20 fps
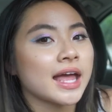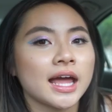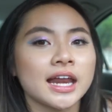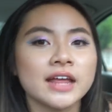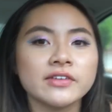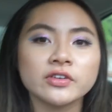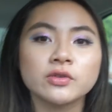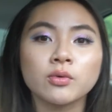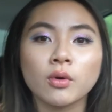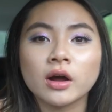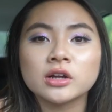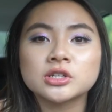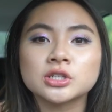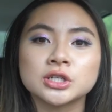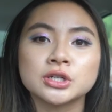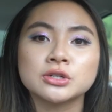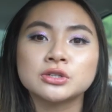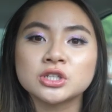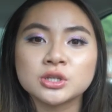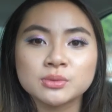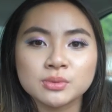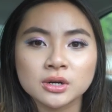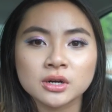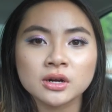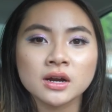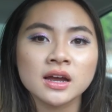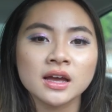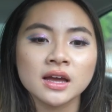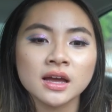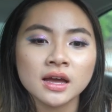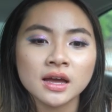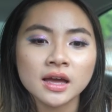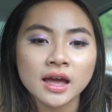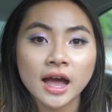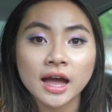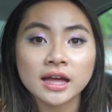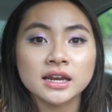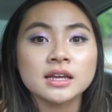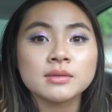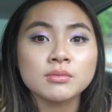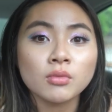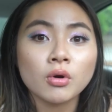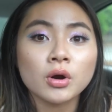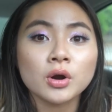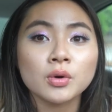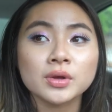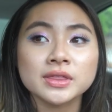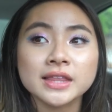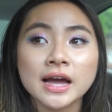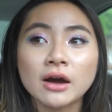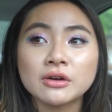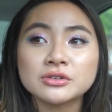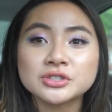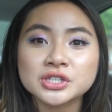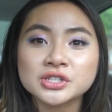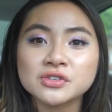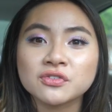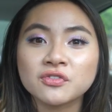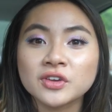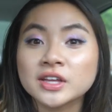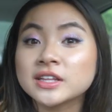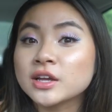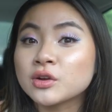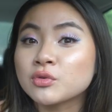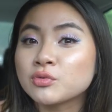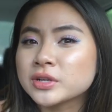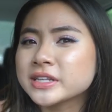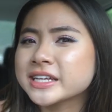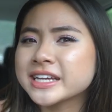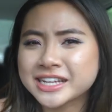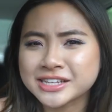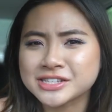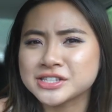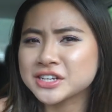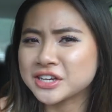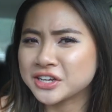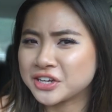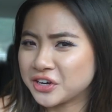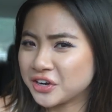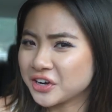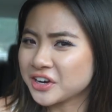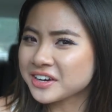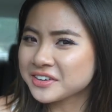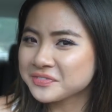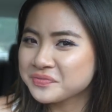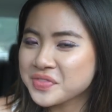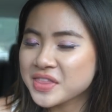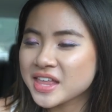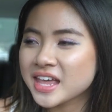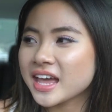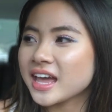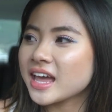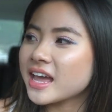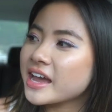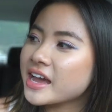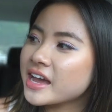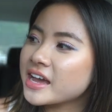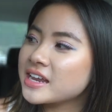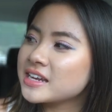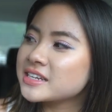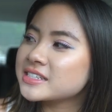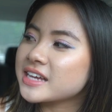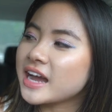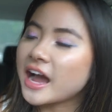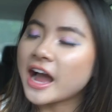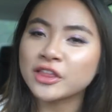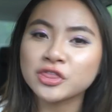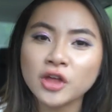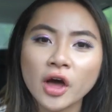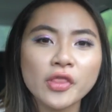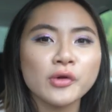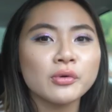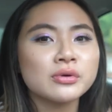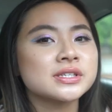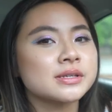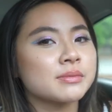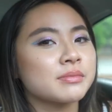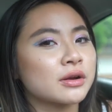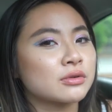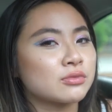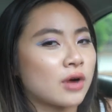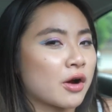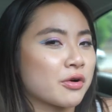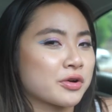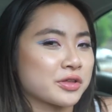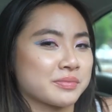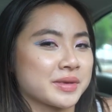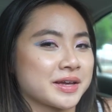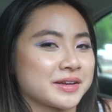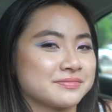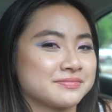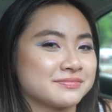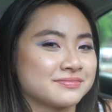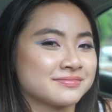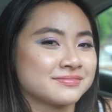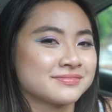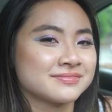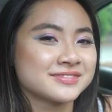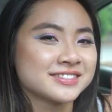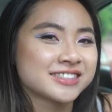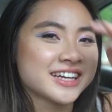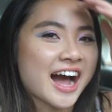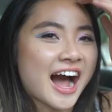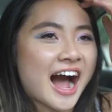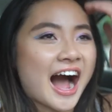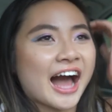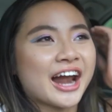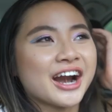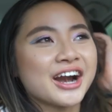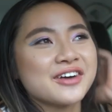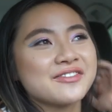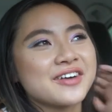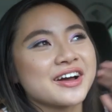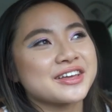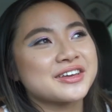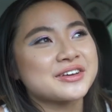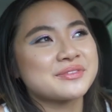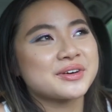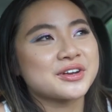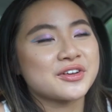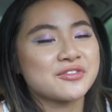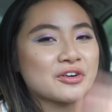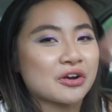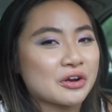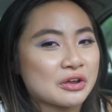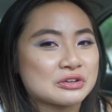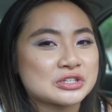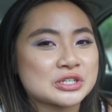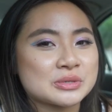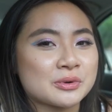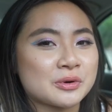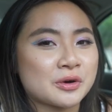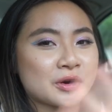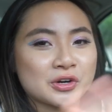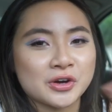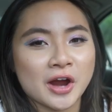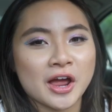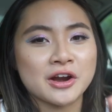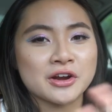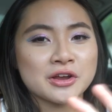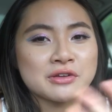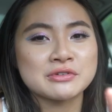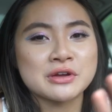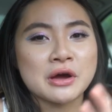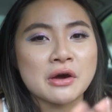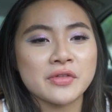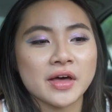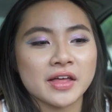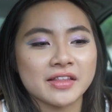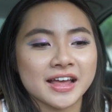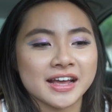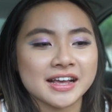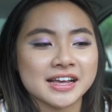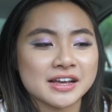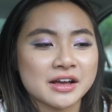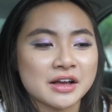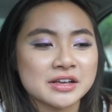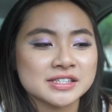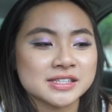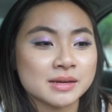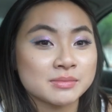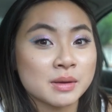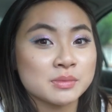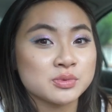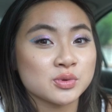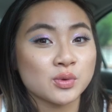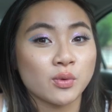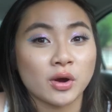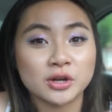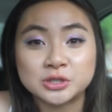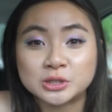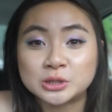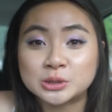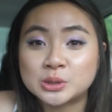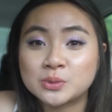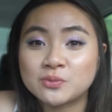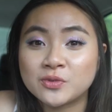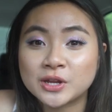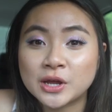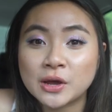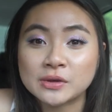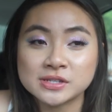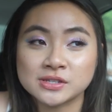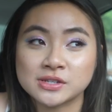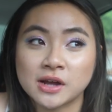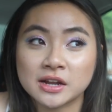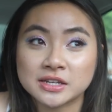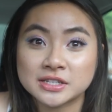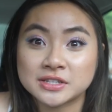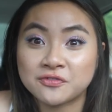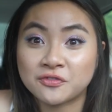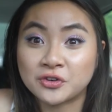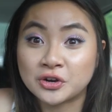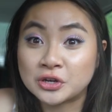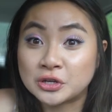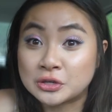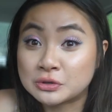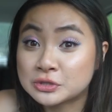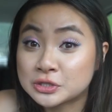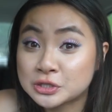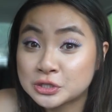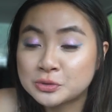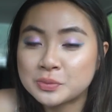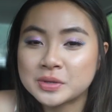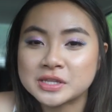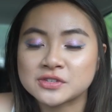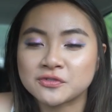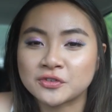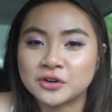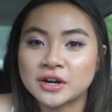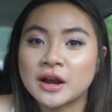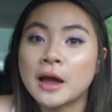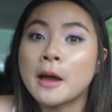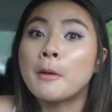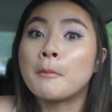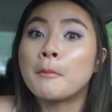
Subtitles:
can't even watch a YouTuber anymore without just feeling really insecure. And I thought there was something wrong with me. I don't know about you, but if you're a YouTuber or a creator, you know that like sometimes when you watch YouTube videos, not for YouTube, it's for